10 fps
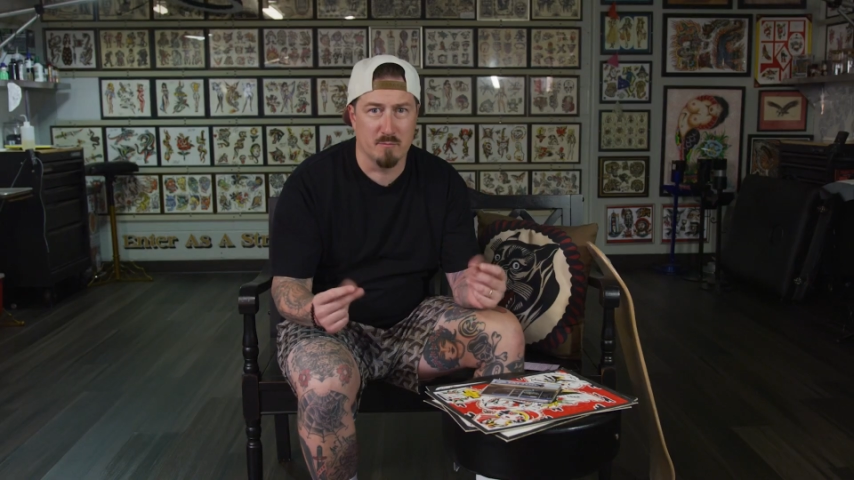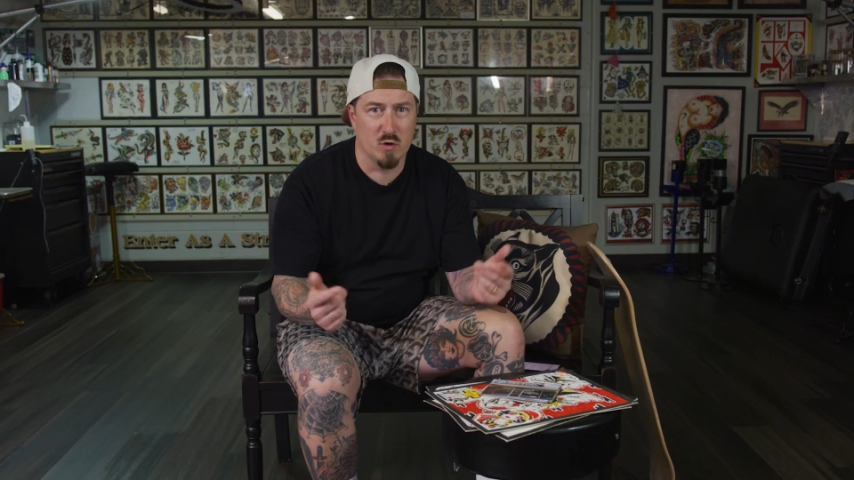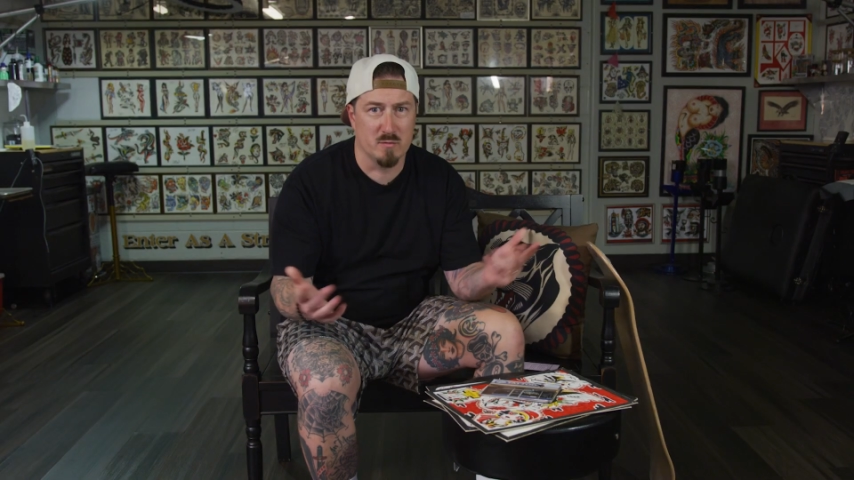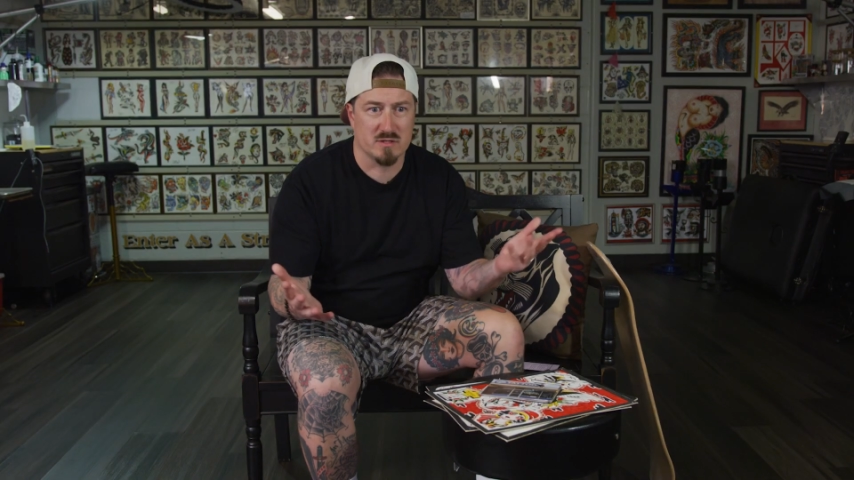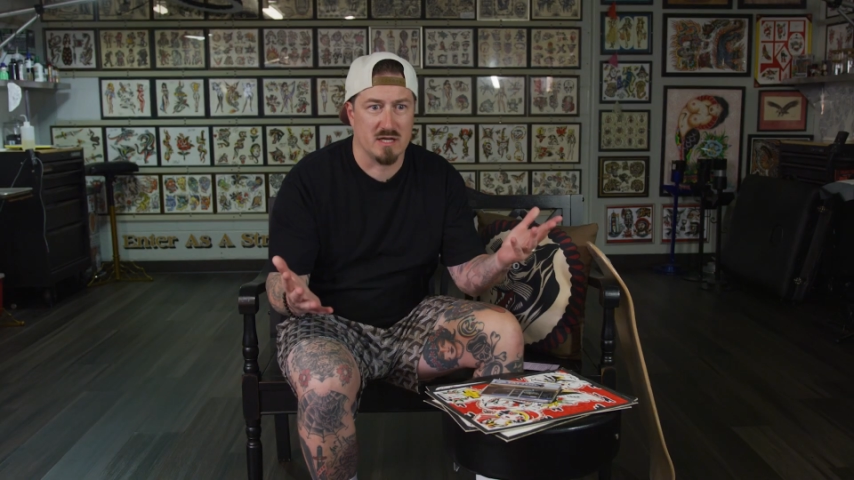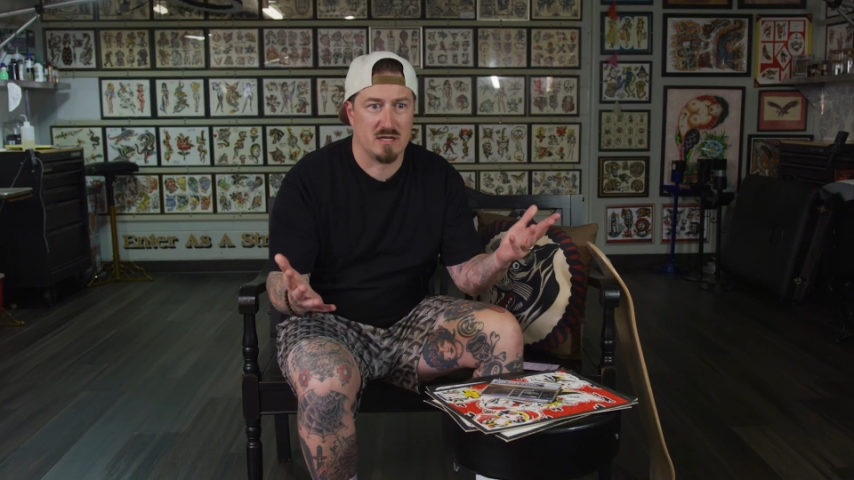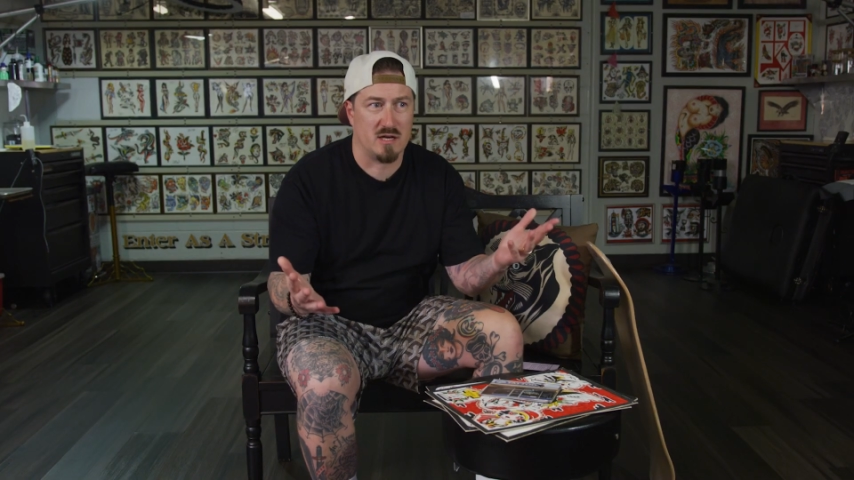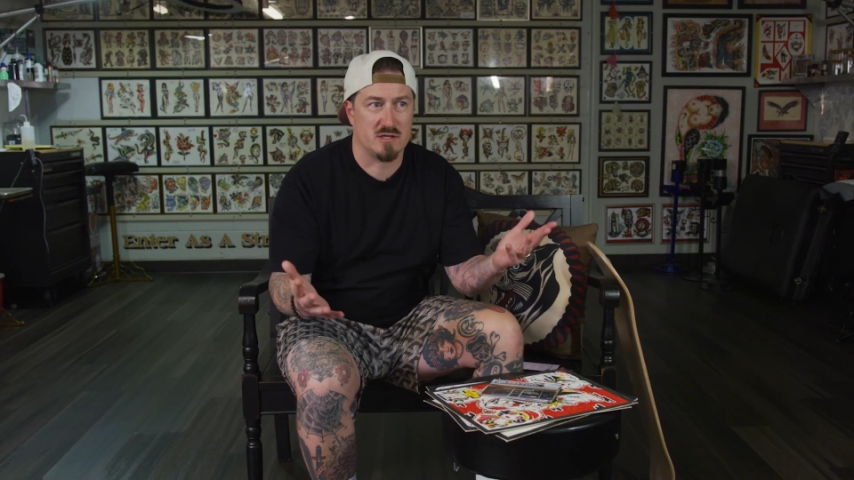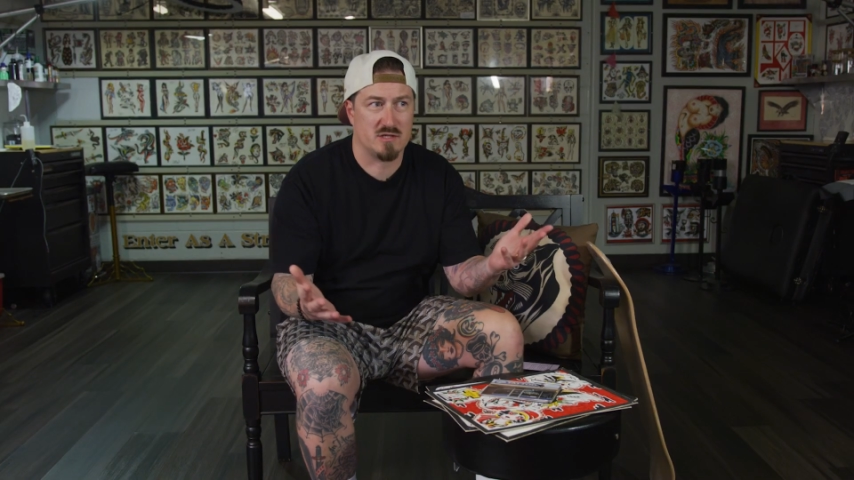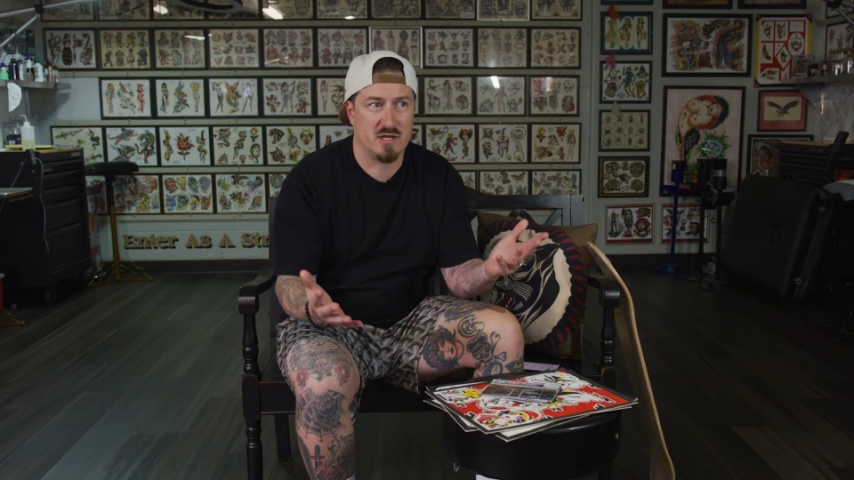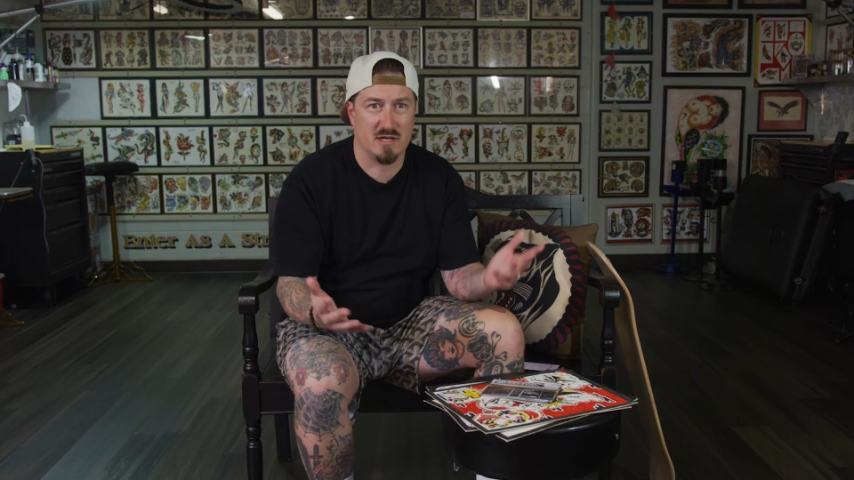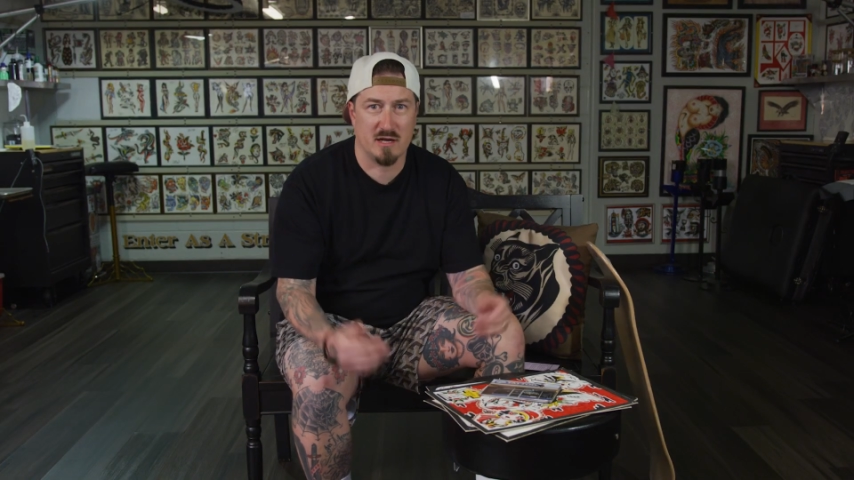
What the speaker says: boom, it's like, ah, shit,